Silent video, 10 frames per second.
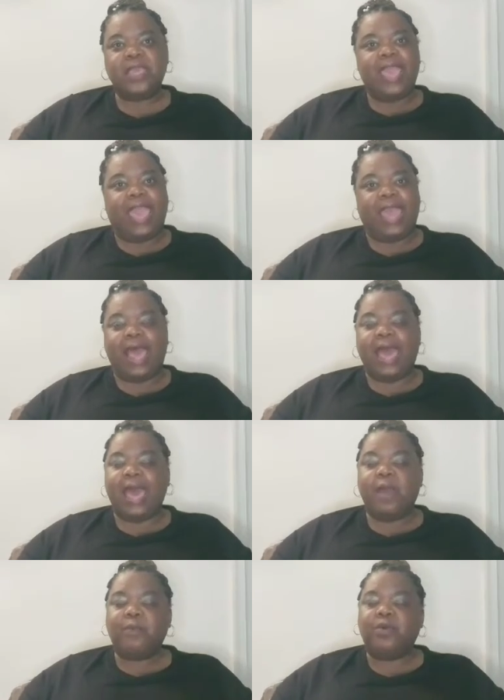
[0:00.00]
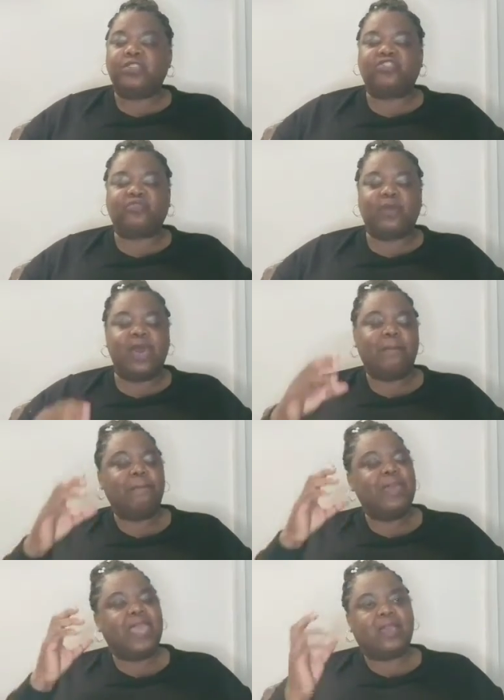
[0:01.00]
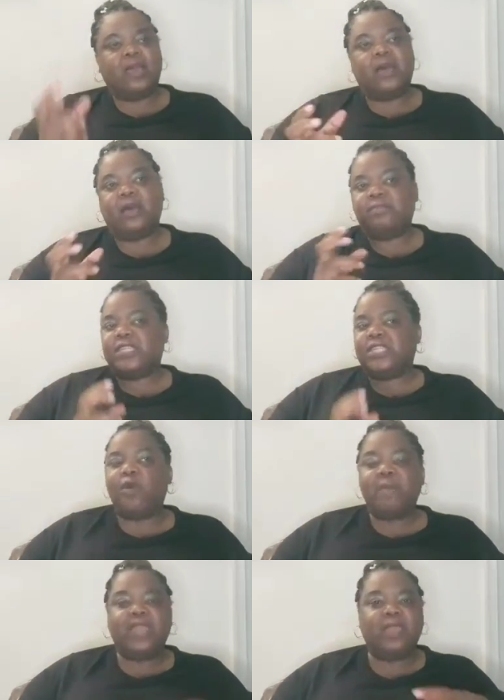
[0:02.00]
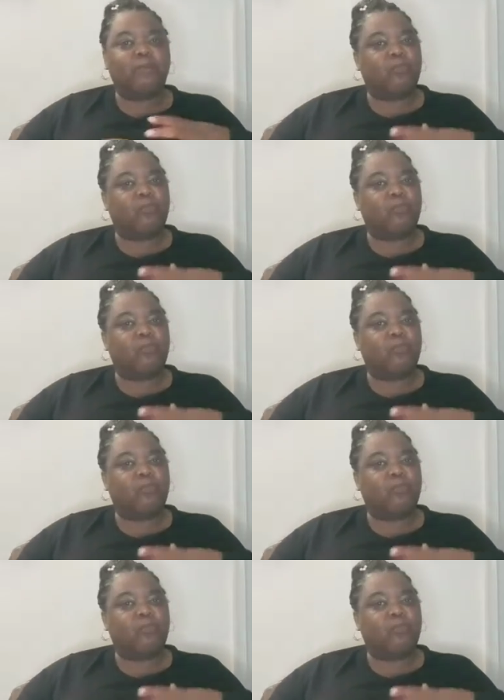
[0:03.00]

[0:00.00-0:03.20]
And I would try to make up so many